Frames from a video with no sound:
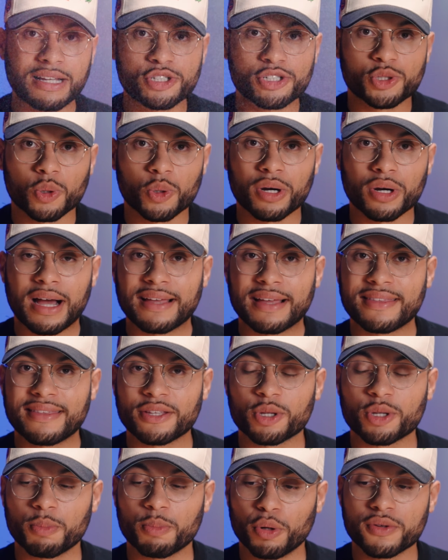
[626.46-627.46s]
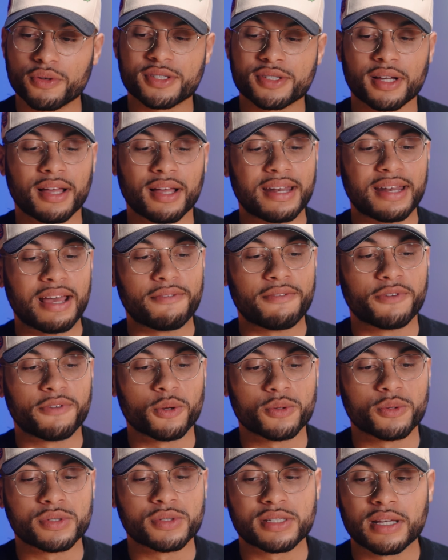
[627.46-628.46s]
short, I think they're both solid
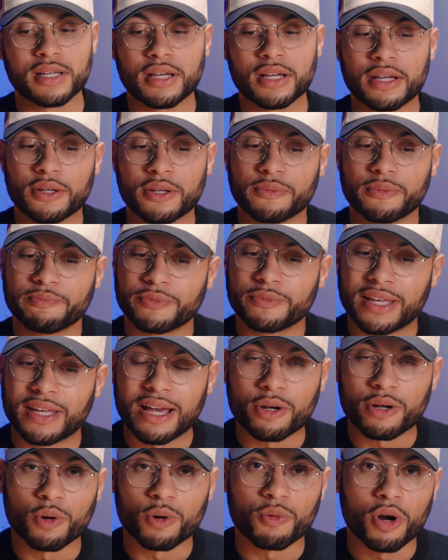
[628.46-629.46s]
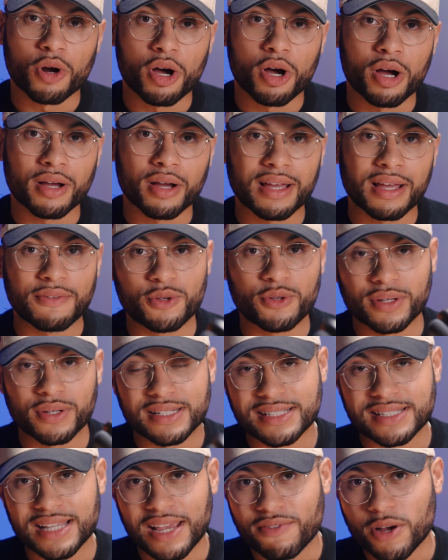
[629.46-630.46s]
headphones. Can't go wrong. If you can
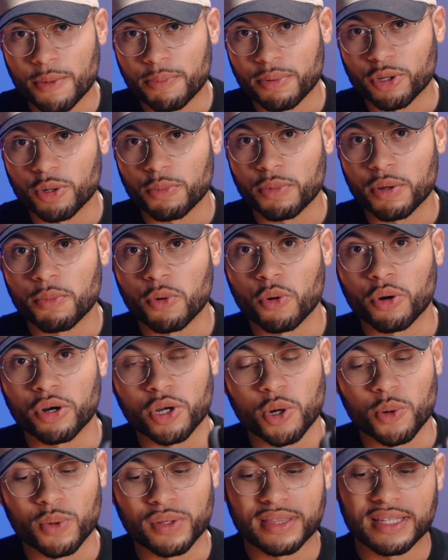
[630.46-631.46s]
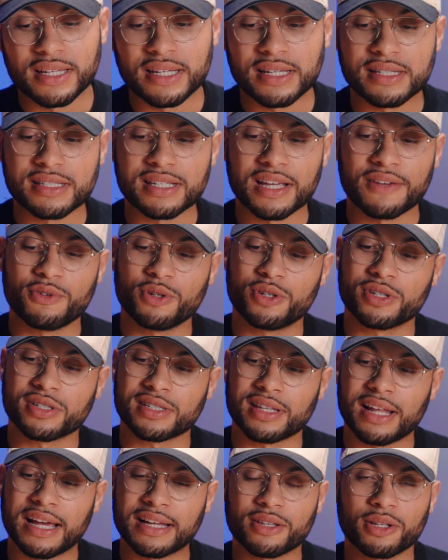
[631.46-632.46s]
save up a little bit more, go with these. If you
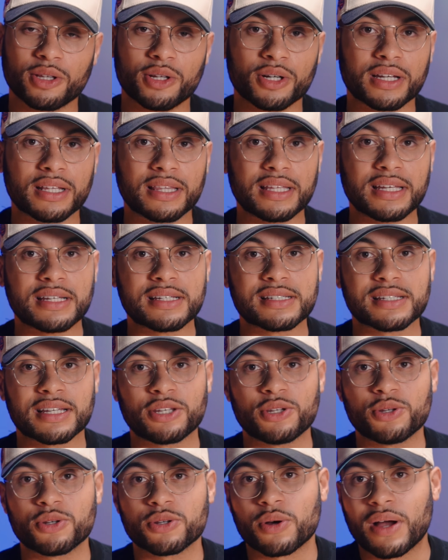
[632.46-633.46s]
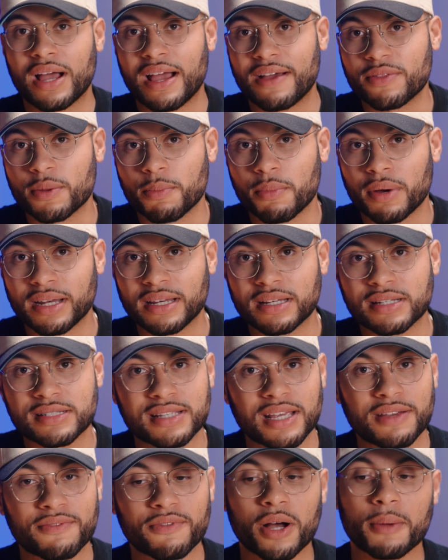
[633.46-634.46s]
just like the look of these and you don't have the money to
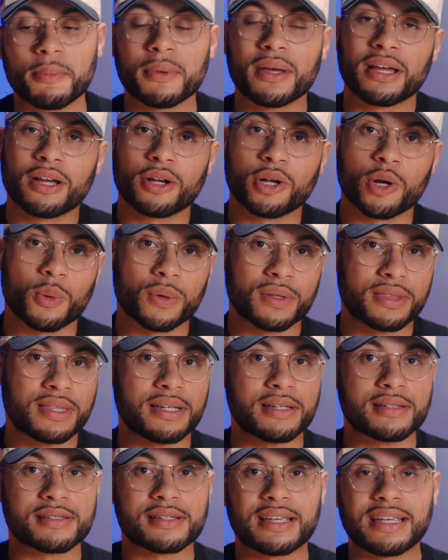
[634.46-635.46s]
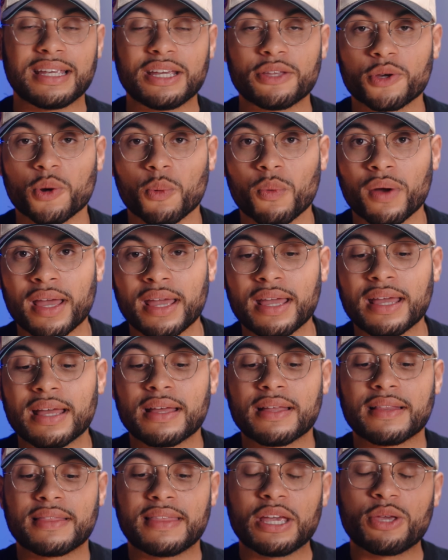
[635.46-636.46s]
save up, go with these. Either way,
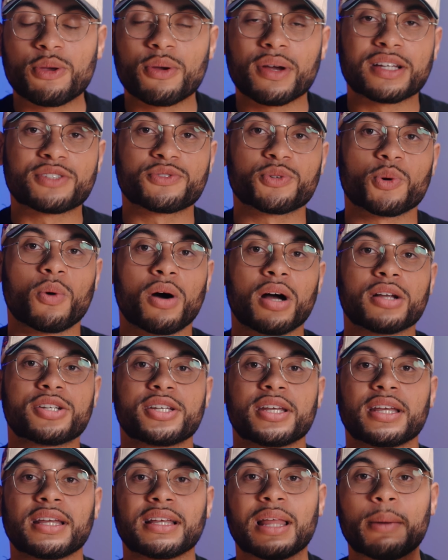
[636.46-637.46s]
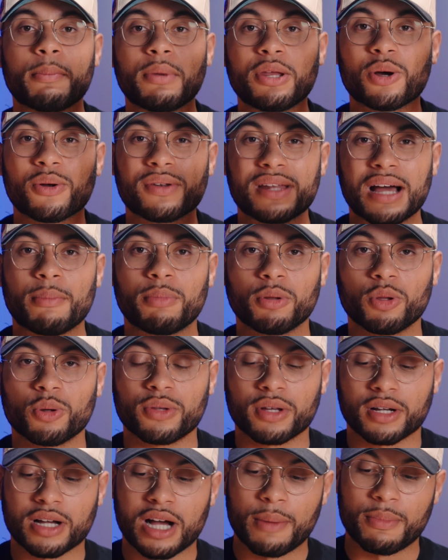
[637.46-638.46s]
thank you guys for watching. Let me know down below in
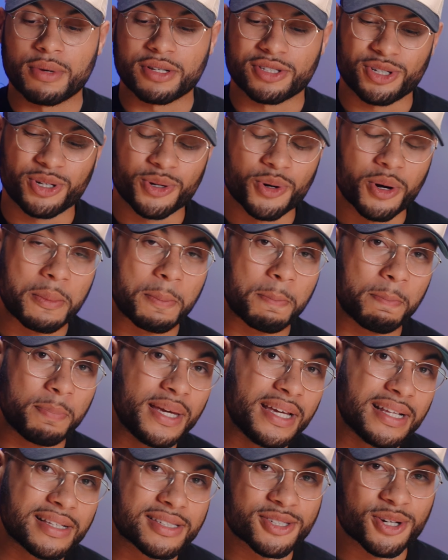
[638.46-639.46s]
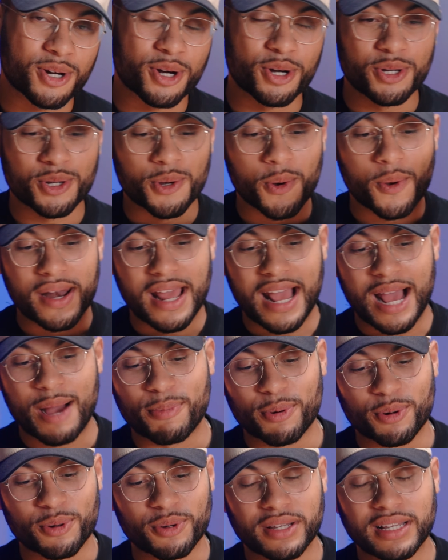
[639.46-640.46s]
the comments. Are you going Beats or are you going
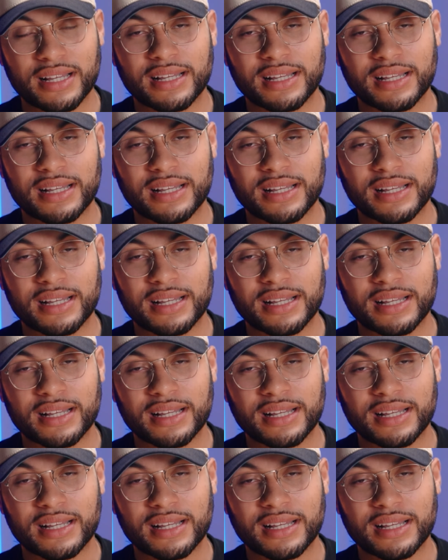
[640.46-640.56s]
Apple?